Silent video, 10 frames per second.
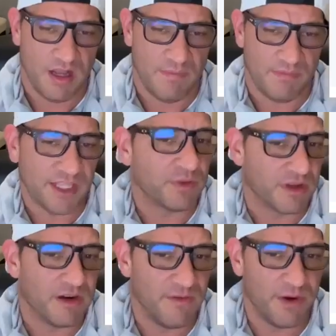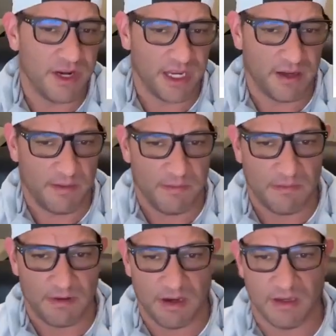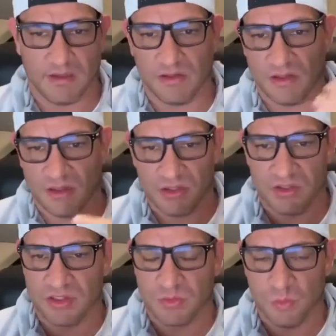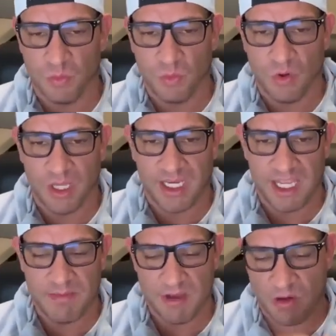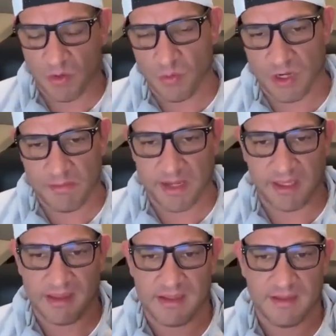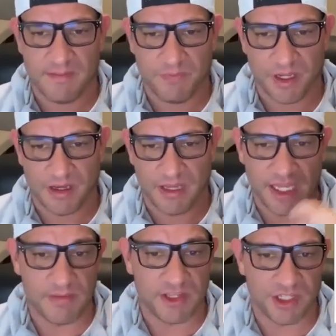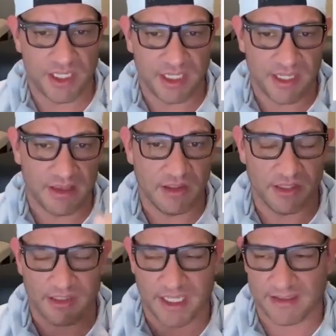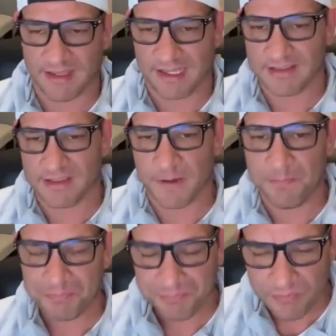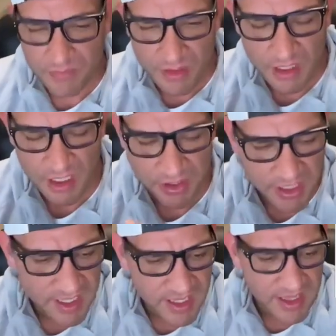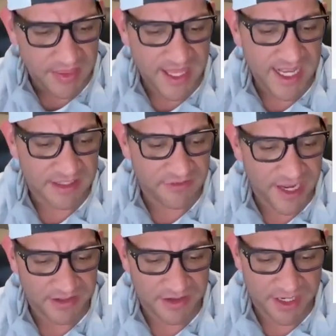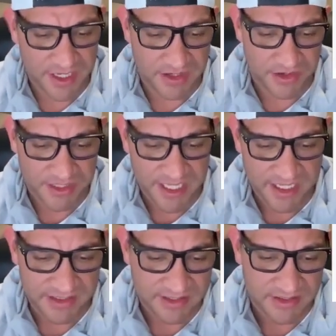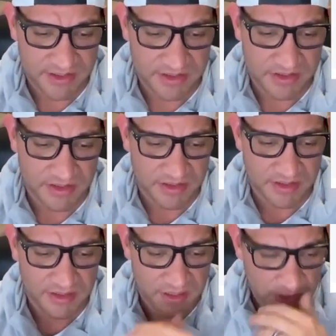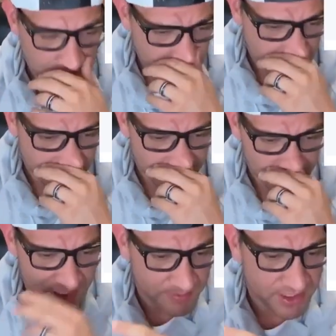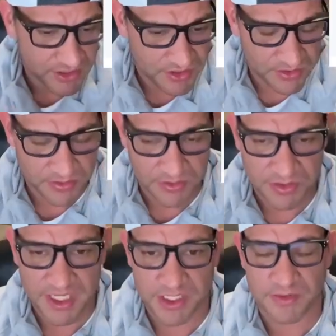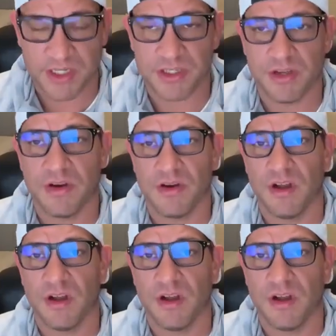That's what they're avoiding, right? Just one email with one big image in it that looks like text. So that has a factor in it. Your text, your image to text ratio,